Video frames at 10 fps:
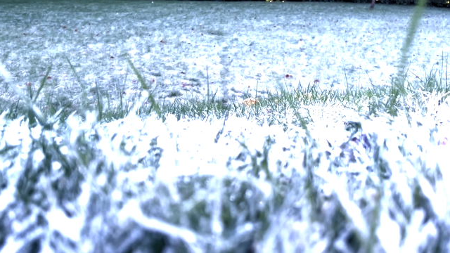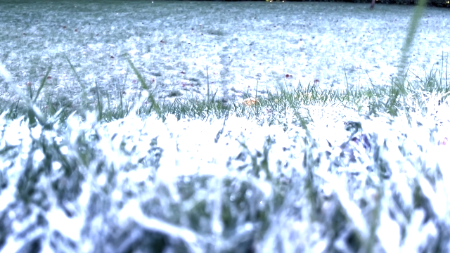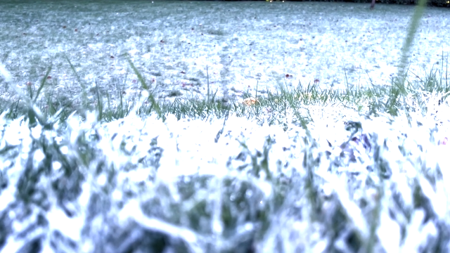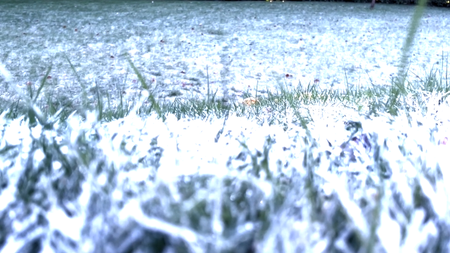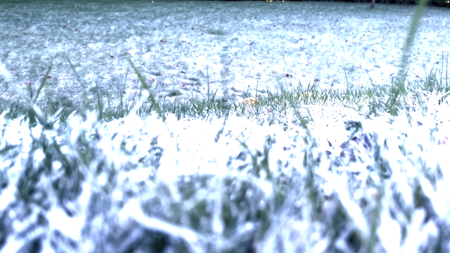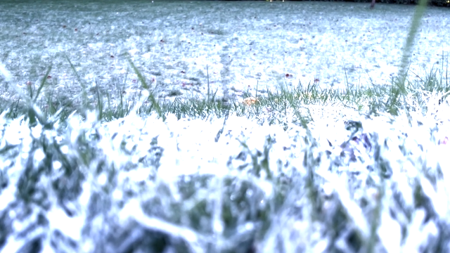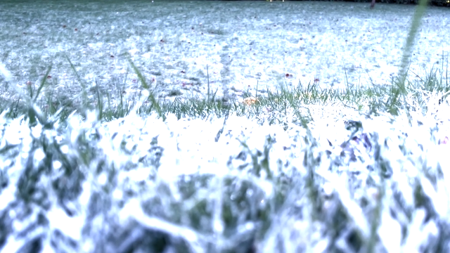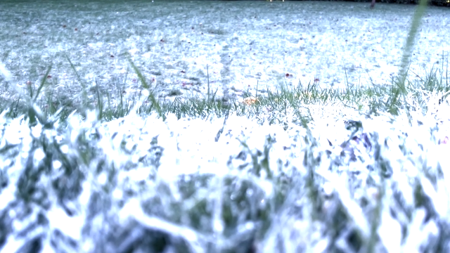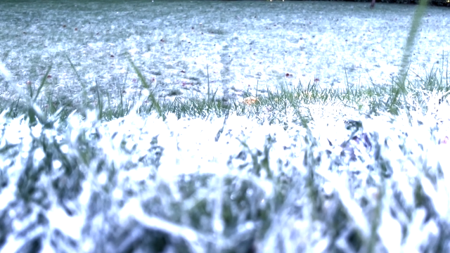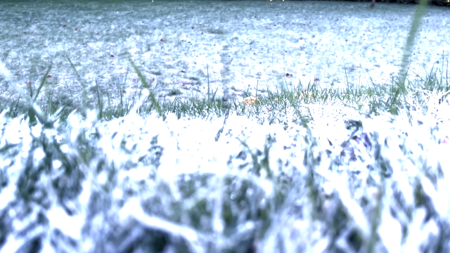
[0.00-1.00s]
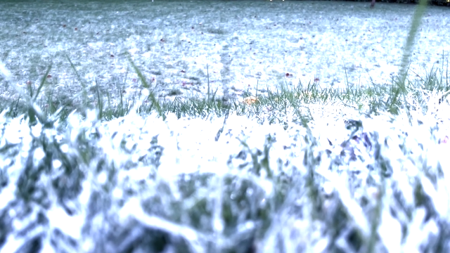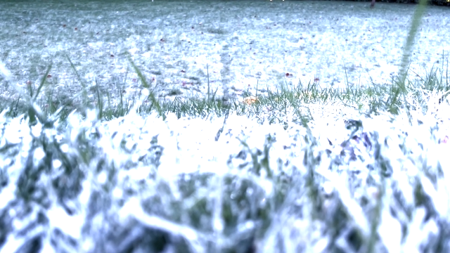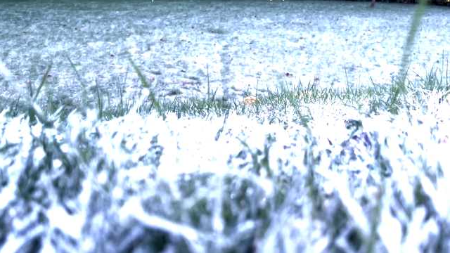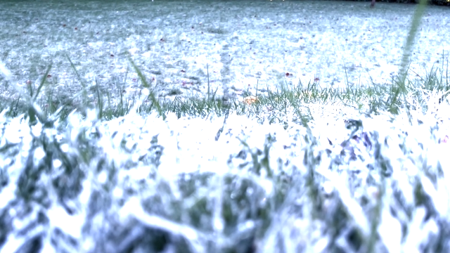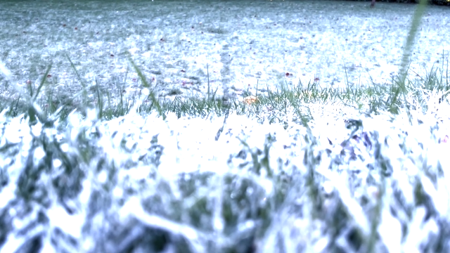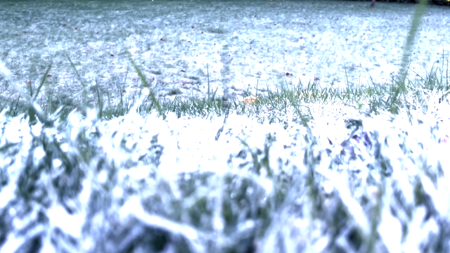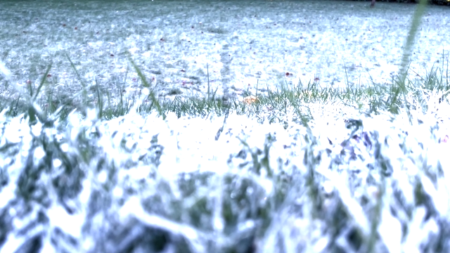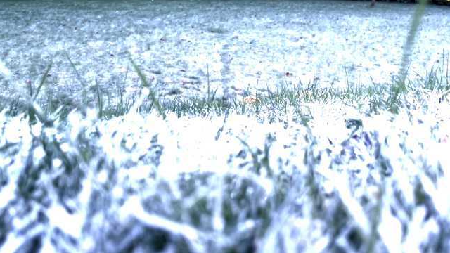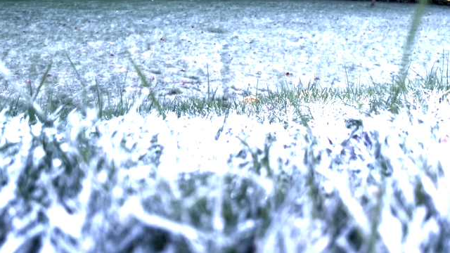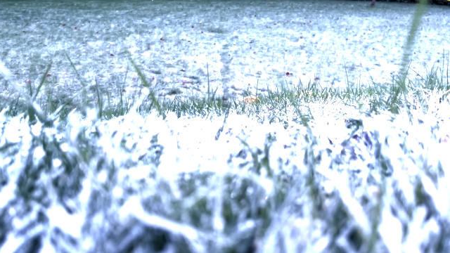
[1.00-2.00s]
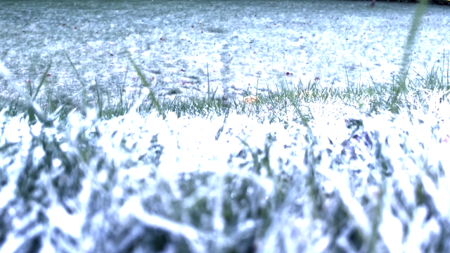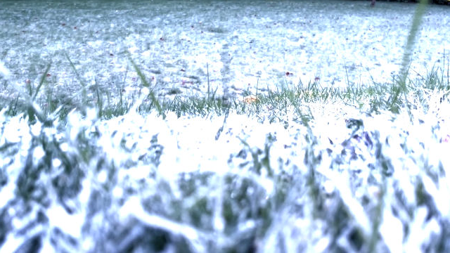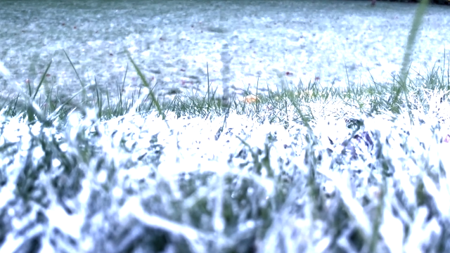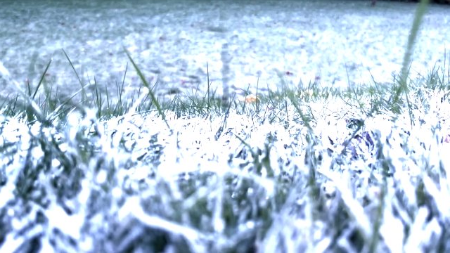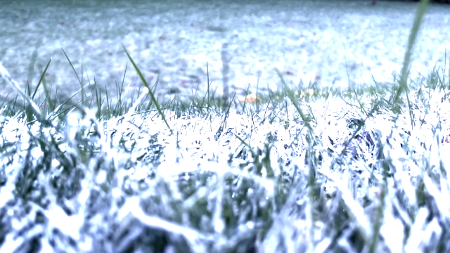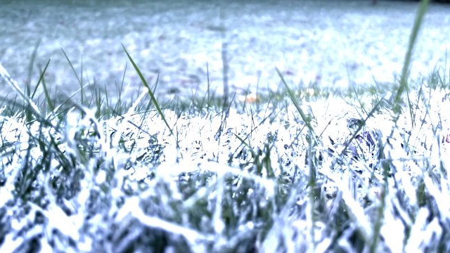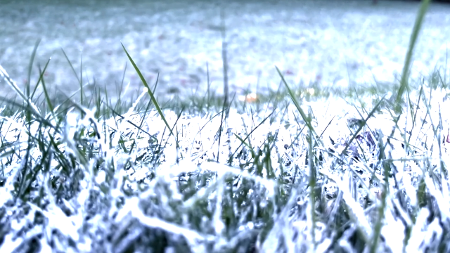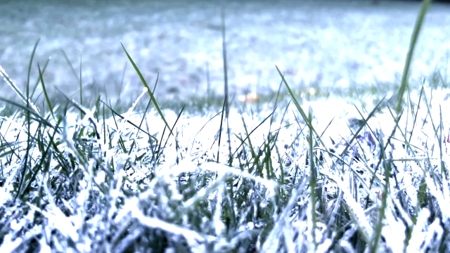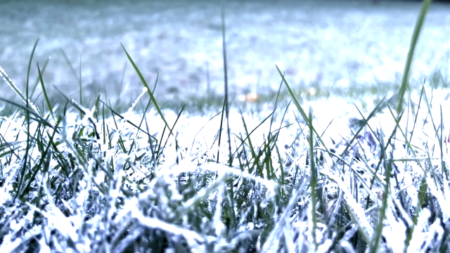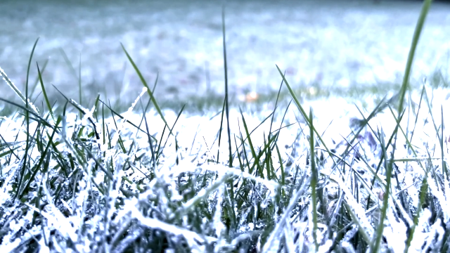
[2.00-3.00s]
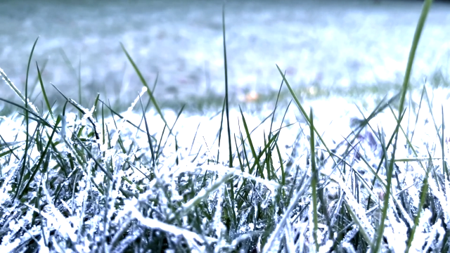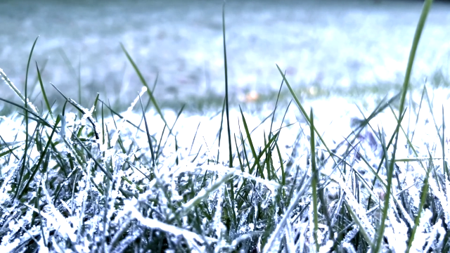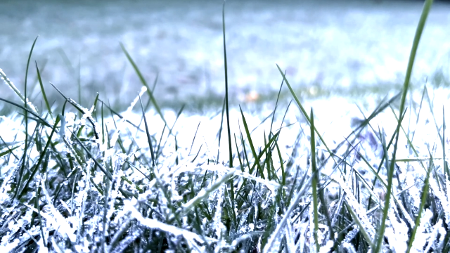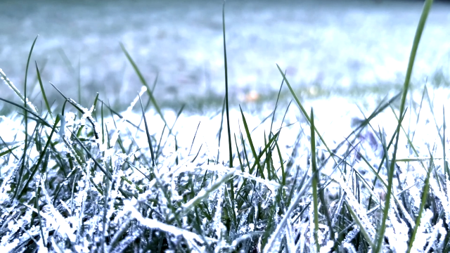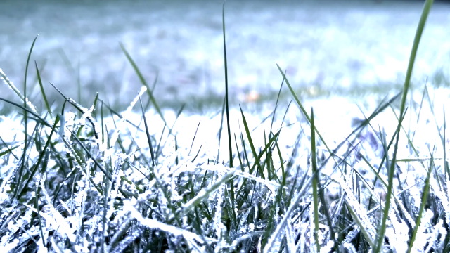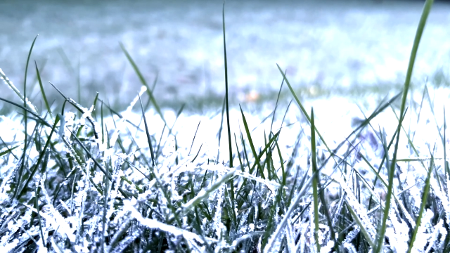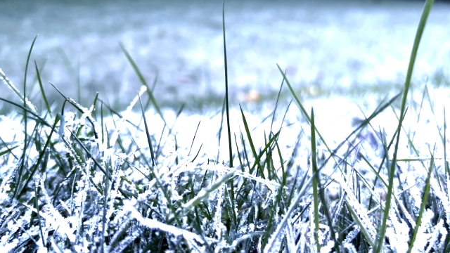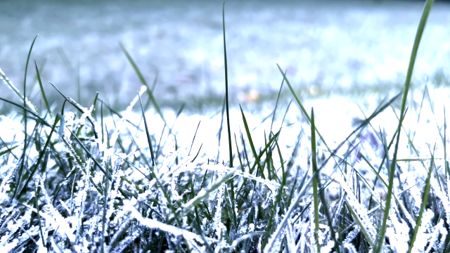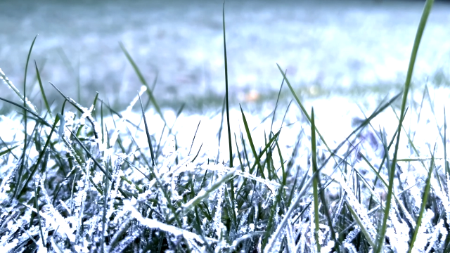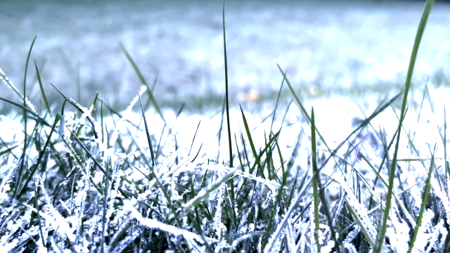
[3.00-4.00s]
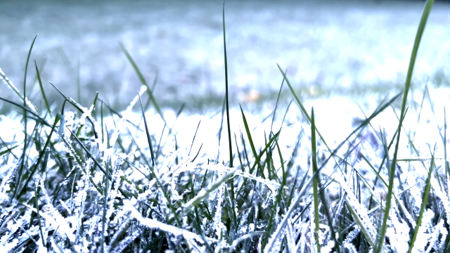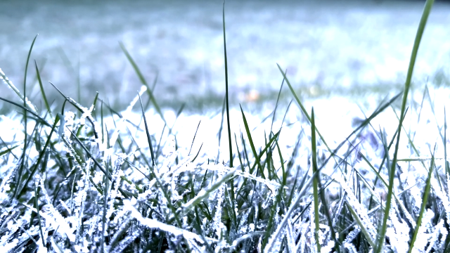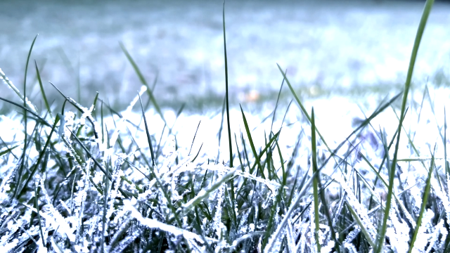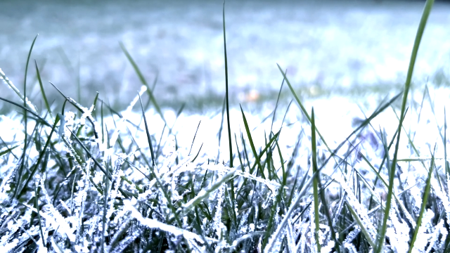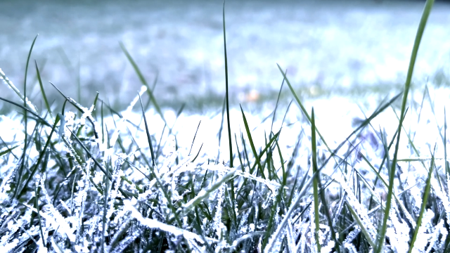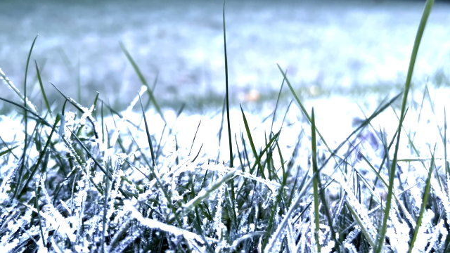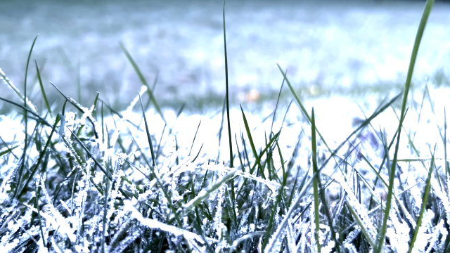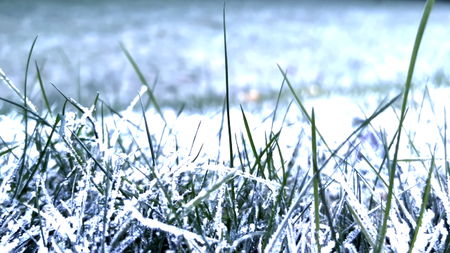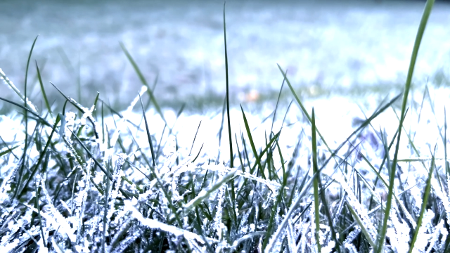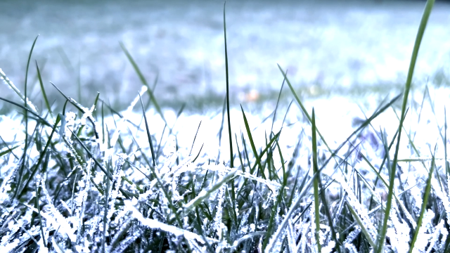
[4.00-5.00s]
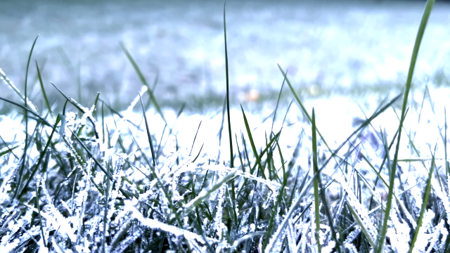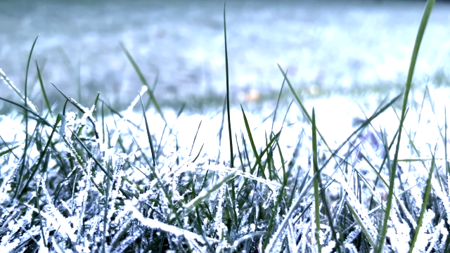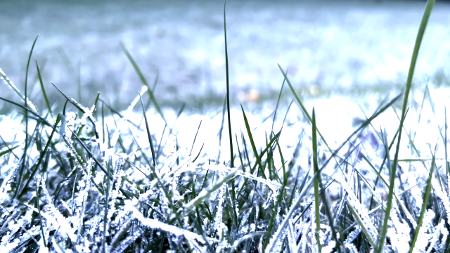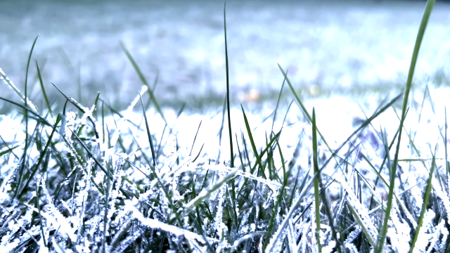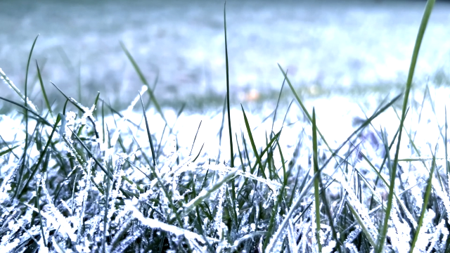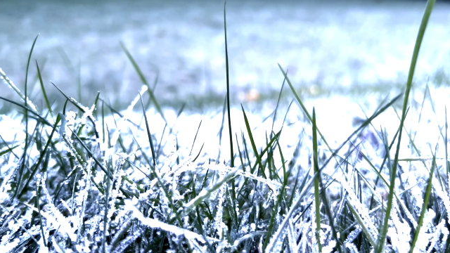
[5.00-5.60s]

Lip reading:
(no speaker visible)